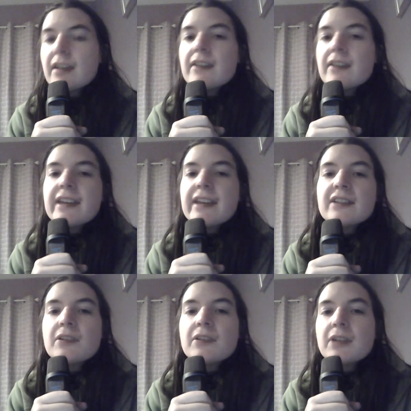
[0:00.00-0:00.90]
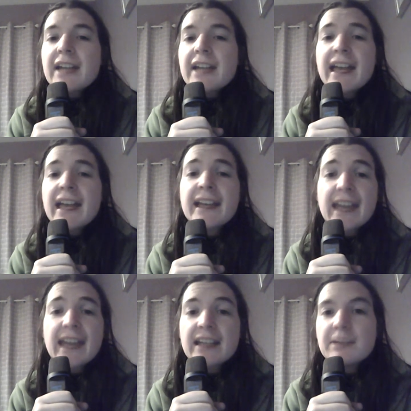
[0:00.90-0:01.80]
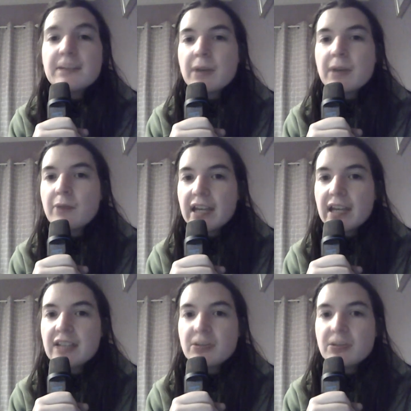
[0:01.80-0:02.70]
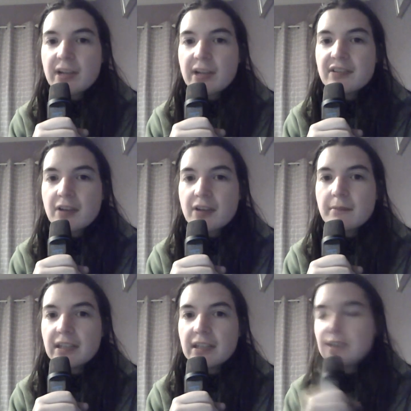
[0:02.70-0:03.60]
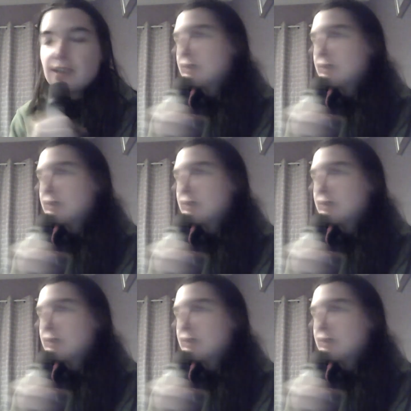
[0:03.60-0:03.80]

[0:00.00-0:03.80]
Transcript: Things are going to get in my way to try and stop me.